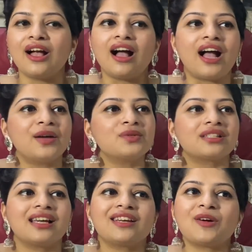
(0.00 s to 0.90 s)
I was
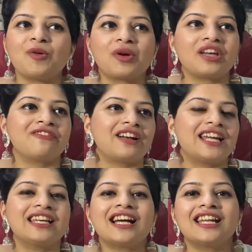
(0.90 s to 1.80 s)
like, okay,
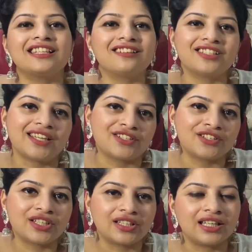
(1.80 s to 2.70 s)
fine, another
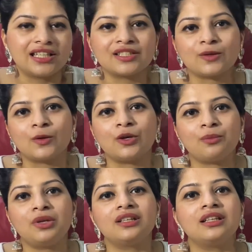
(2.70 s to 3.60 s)
rejection to the list, not a
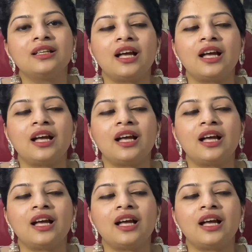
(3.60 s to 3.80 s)
big deal.